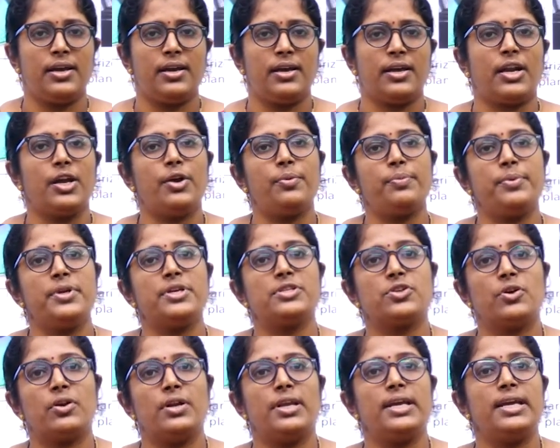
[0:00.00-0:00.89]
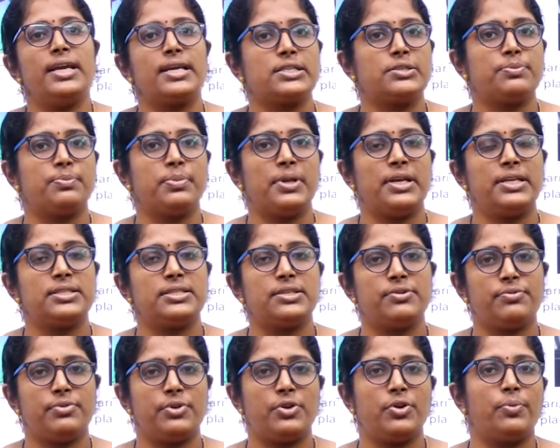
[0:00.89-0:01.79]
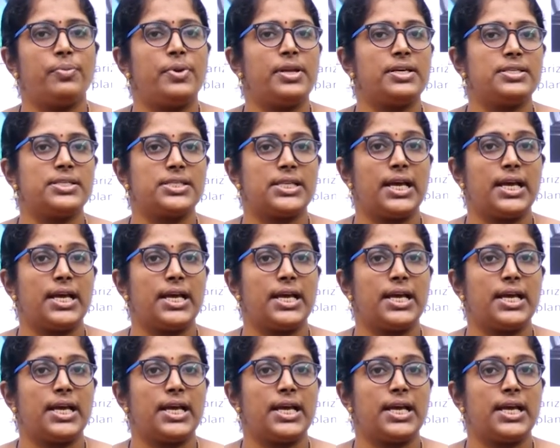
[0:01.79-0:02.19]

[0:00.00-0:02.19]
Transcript: ray optics only explains the phenomena